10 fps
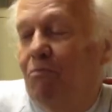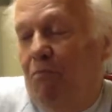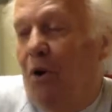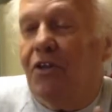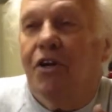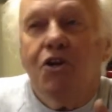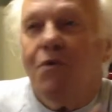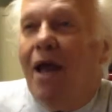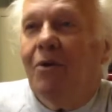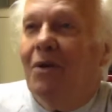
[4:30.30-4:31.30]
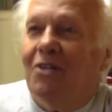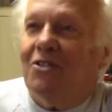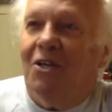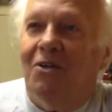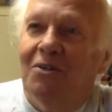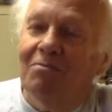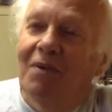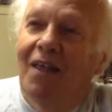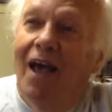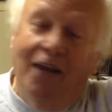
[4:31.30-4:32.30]
brought it to the track with us.
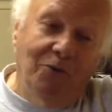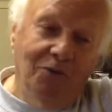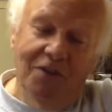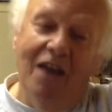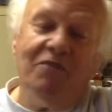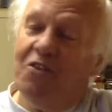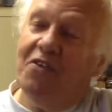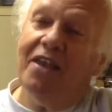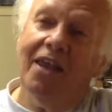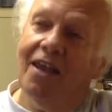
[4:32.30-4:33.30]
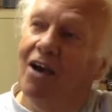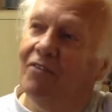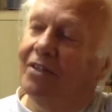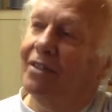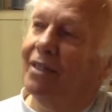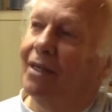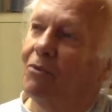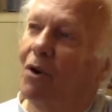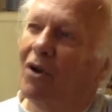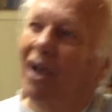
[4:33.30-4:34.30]
I never thinking of it.
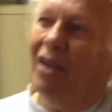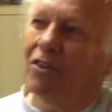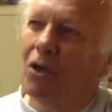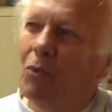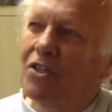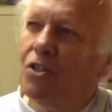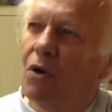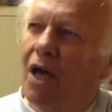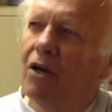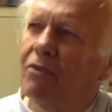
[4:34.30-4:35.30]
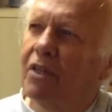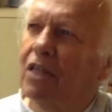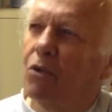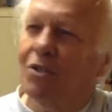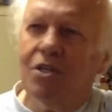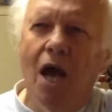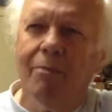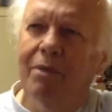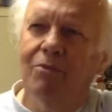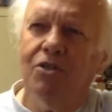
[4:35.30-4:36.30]
There was no. I don't think there was
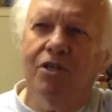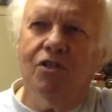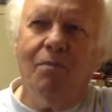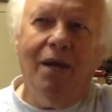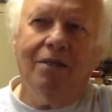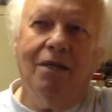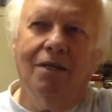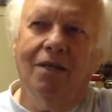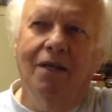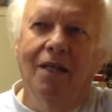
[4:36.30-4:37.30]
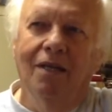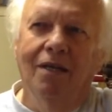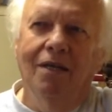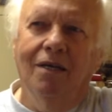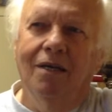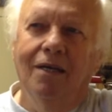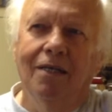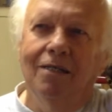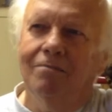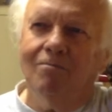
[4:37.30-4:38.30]
copy machines back then.
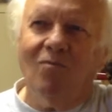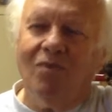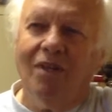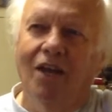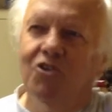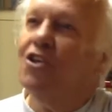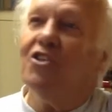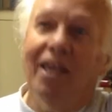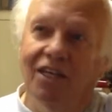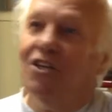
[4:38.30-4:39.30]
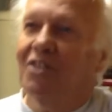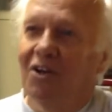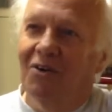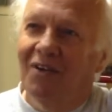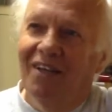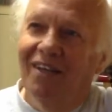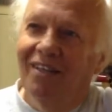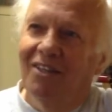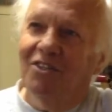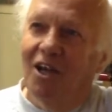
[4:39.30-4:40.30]
I should have taken
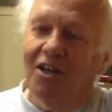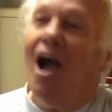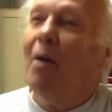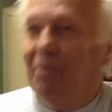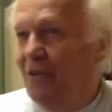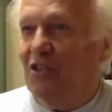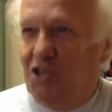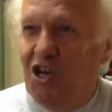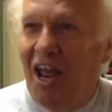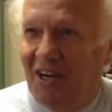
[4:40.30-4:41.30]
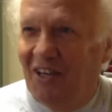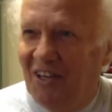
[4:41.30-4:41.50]
a copy of the check.